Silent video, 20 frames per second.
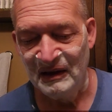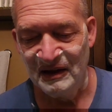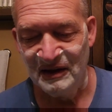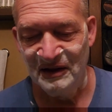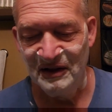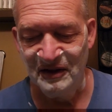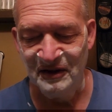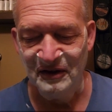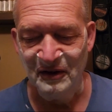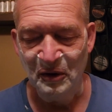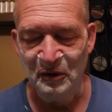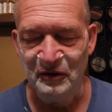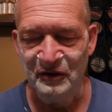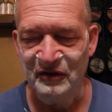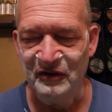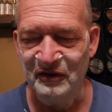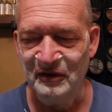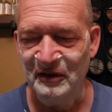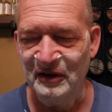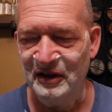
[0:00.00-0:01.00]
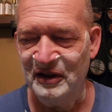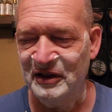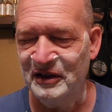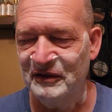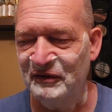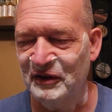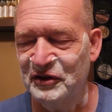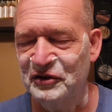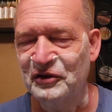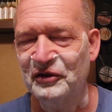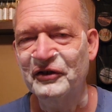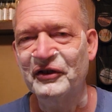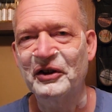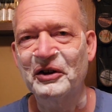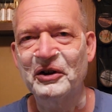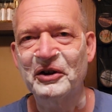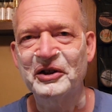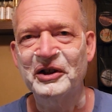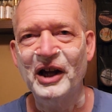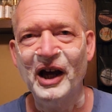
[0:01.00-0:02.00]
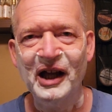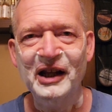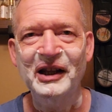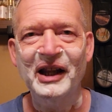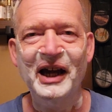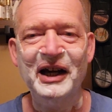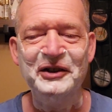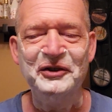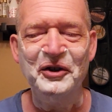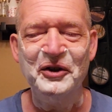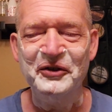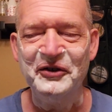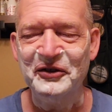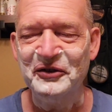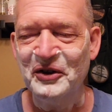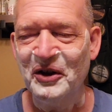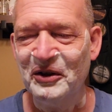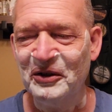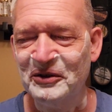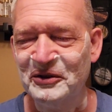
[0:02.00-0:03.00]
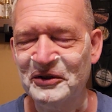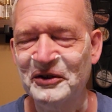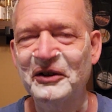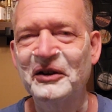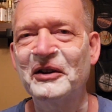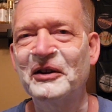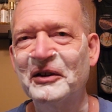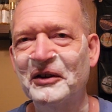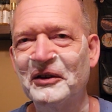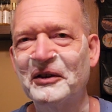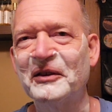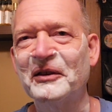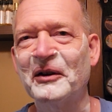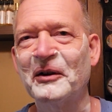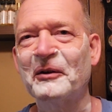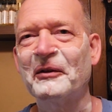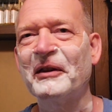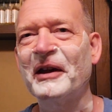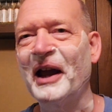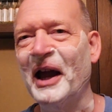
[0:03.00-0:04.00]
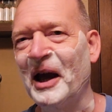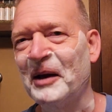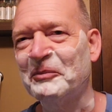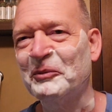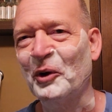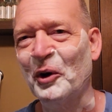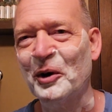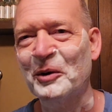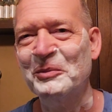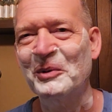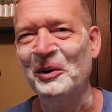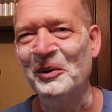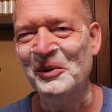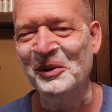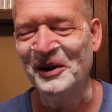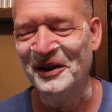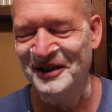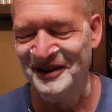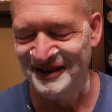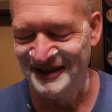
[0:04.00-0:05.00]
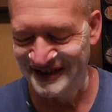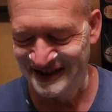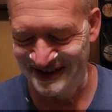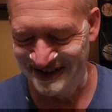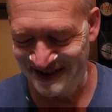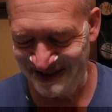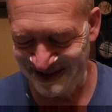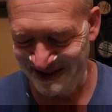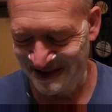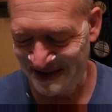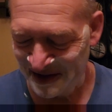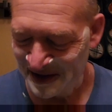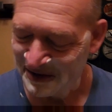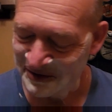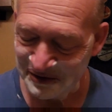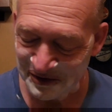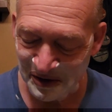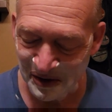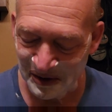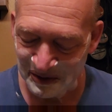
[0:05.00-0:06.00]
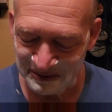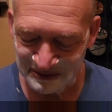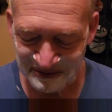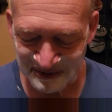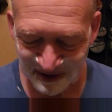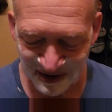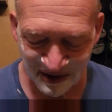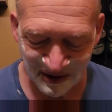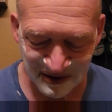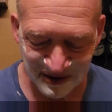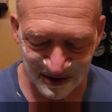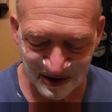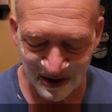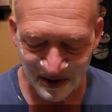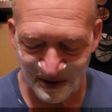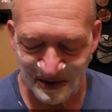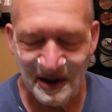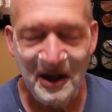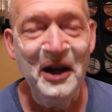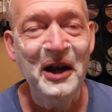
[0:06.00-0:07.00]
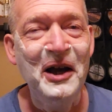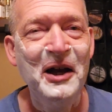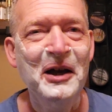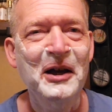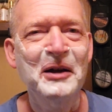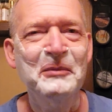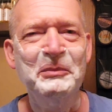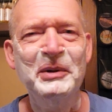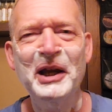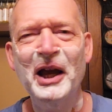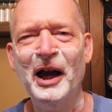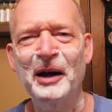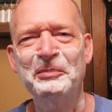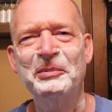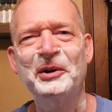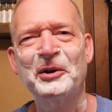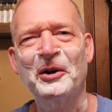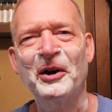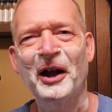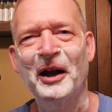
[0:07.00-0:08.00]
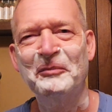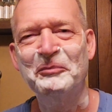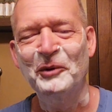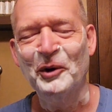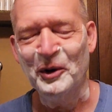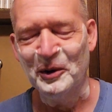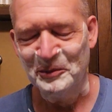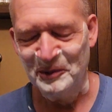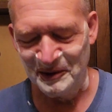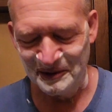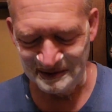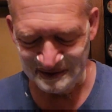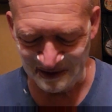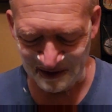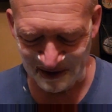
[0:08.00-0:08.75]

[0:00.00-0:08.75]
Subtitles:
those individuals that are not lactose intolerant, they're the abnormal ones. So there you go. Be happy you're abnormal, all